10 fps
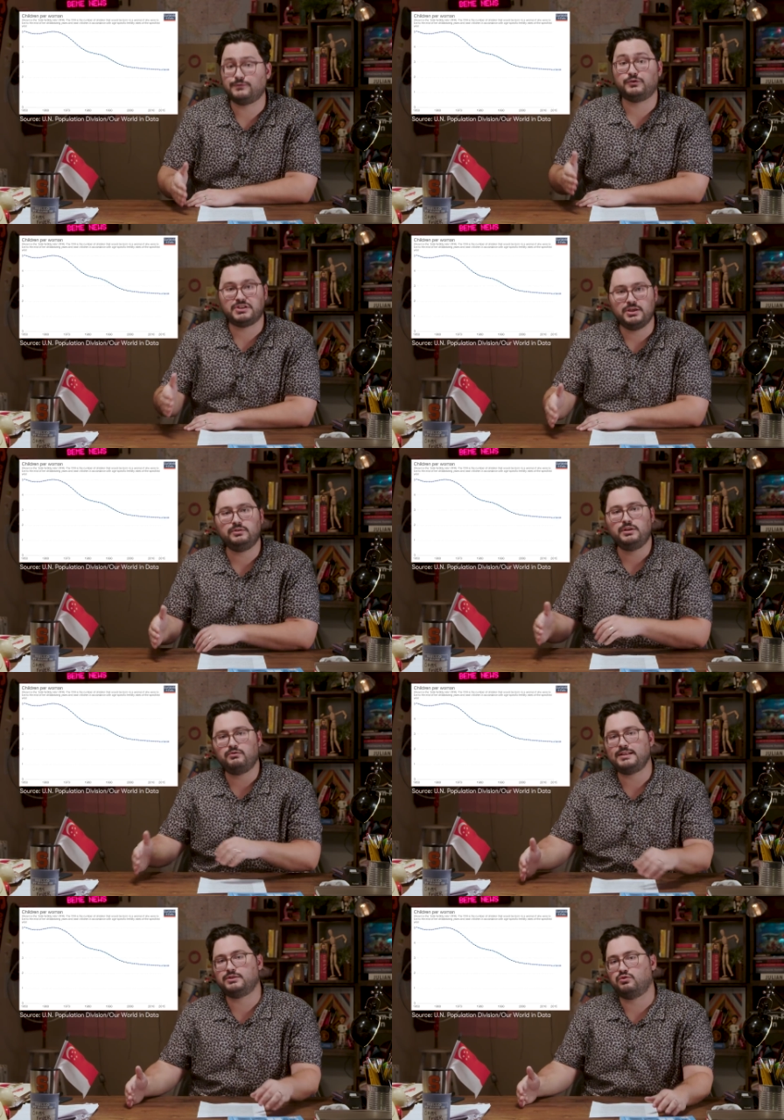as fertility
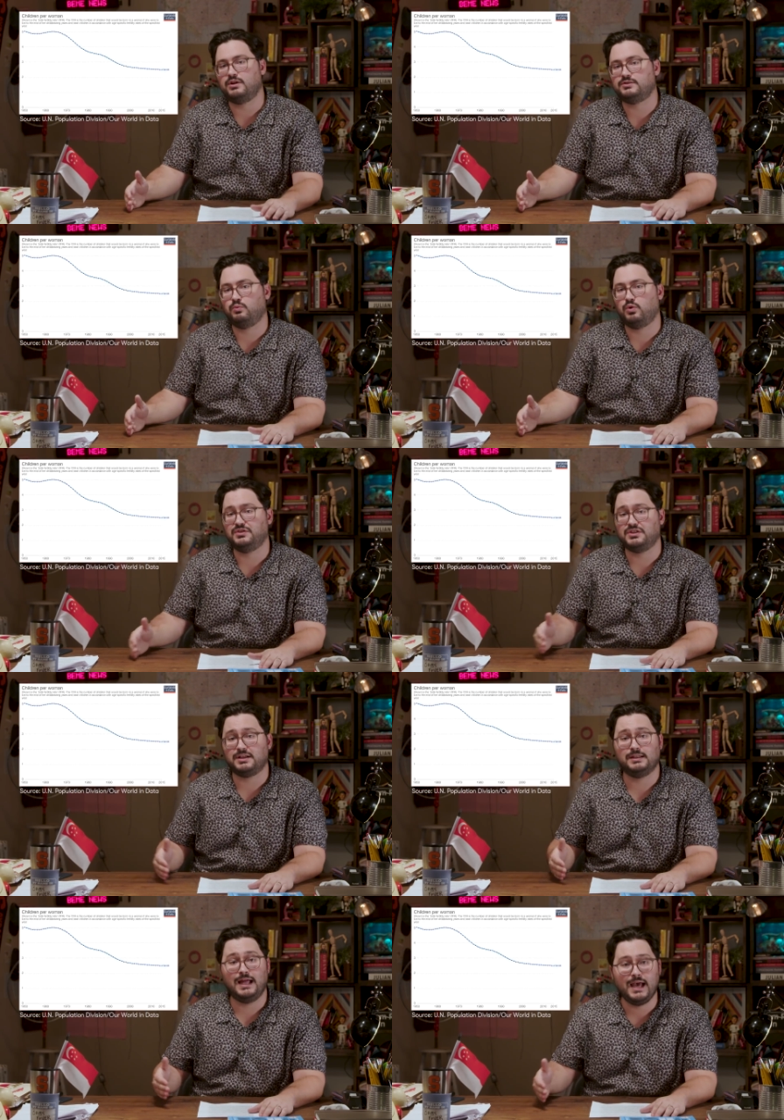rates across the world
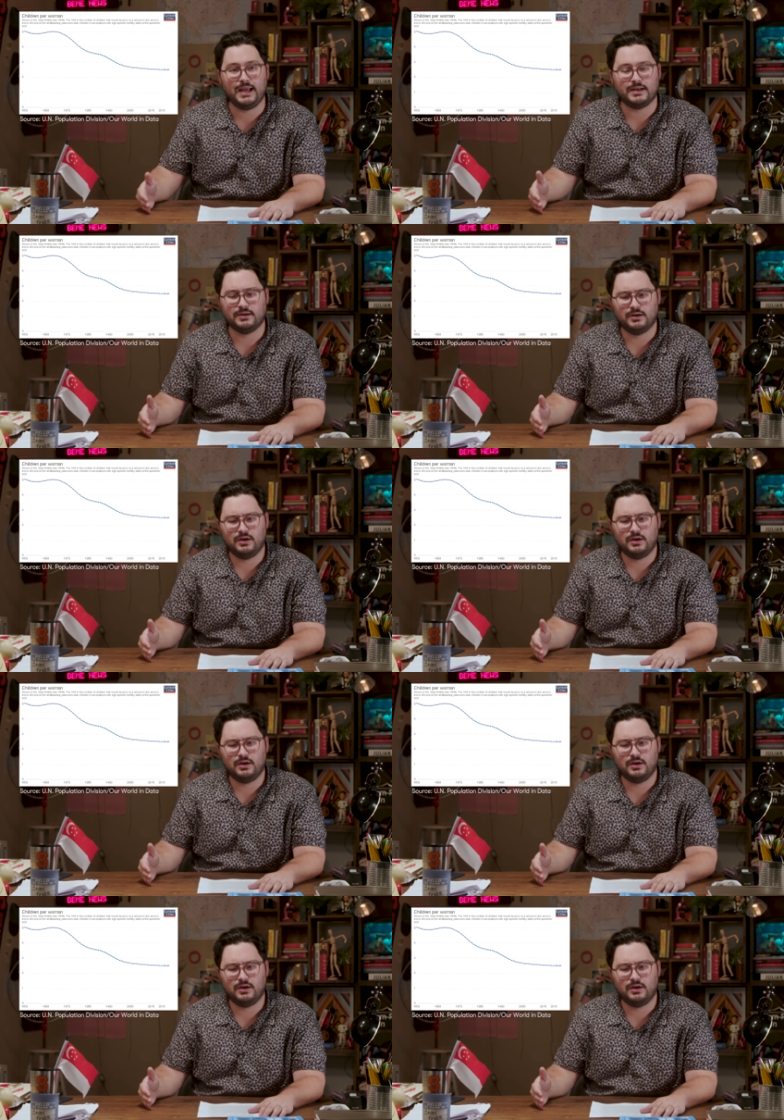decline,